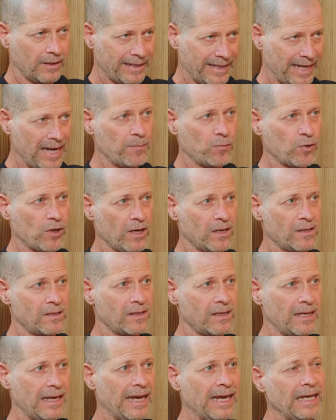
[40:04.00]

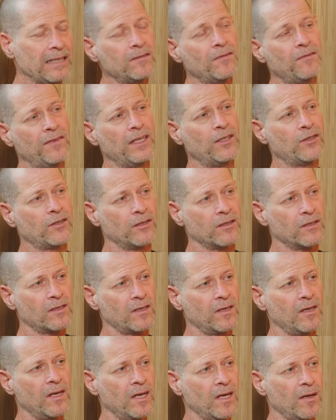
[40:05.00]
cameras and
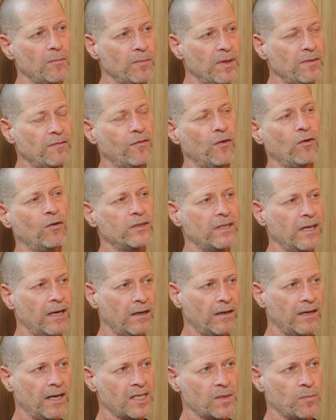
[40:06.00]
features before they
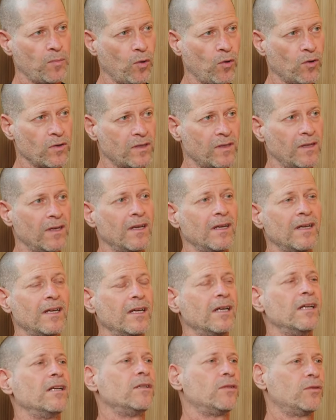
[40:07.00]
are exposed
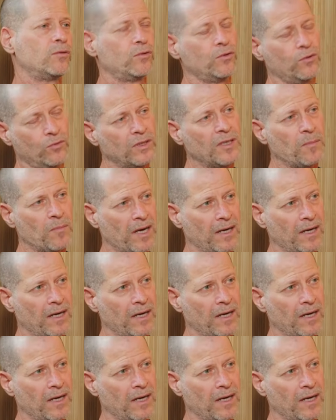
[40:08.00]
to the